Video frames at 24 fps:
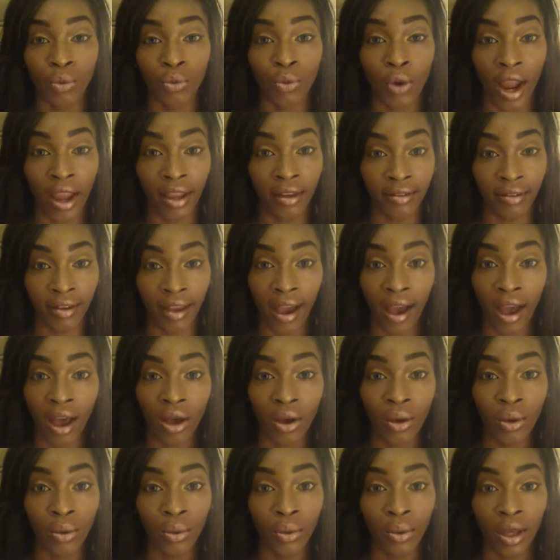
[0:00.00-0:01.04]
Right
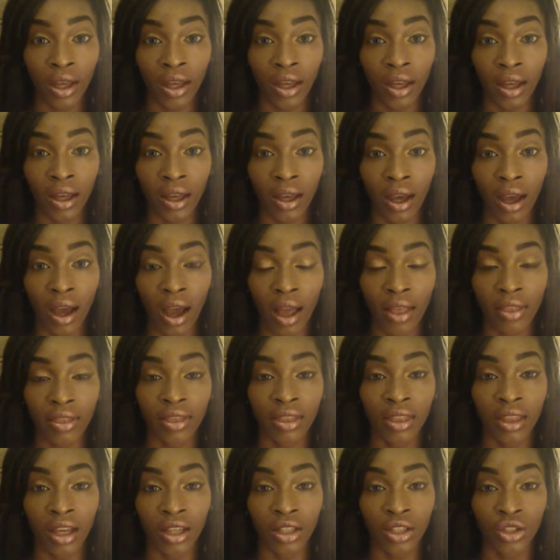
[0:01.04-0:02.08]
now,
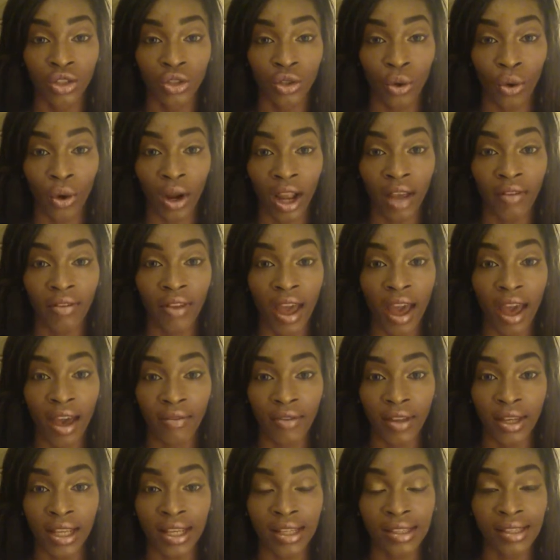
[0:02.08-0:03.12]
the door of
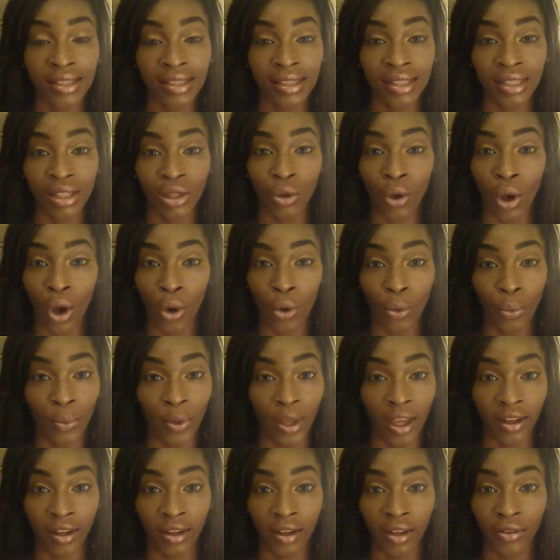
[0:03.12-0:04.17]
heaven is still
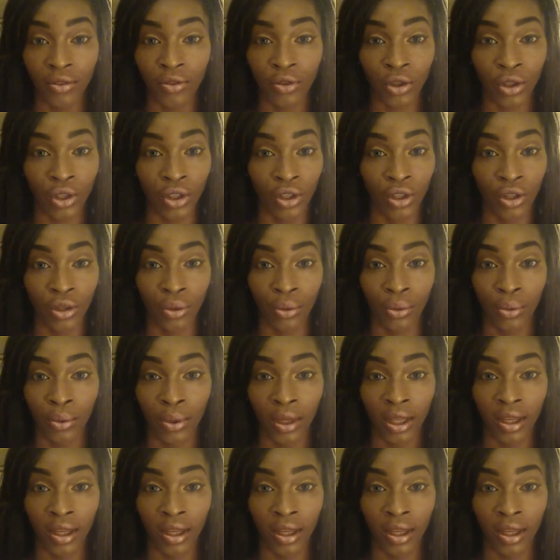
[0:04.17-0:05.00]
open for you.